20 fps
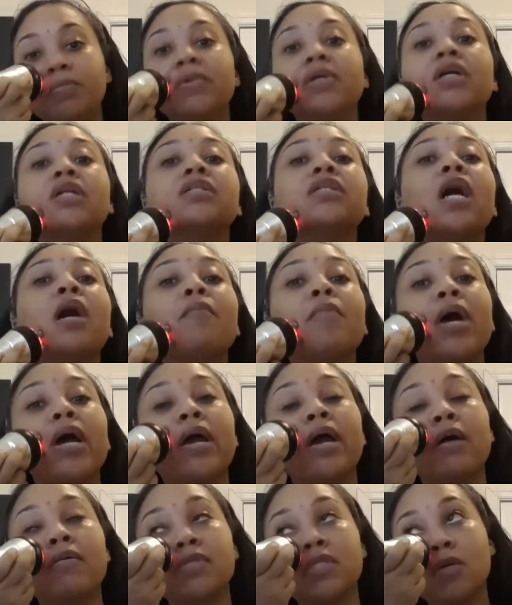because I
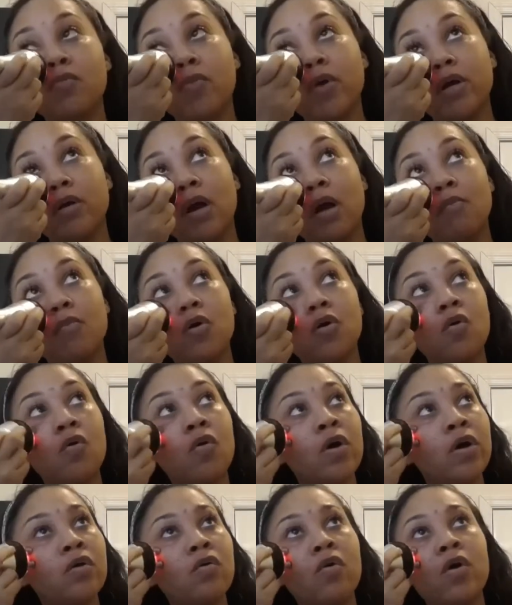might have somewhere I'm
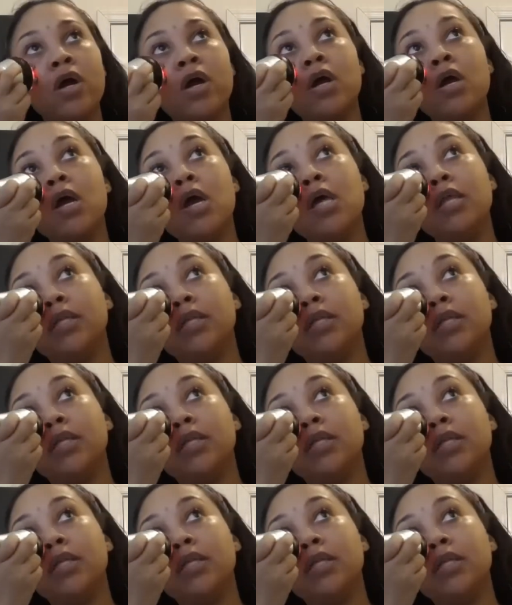going, or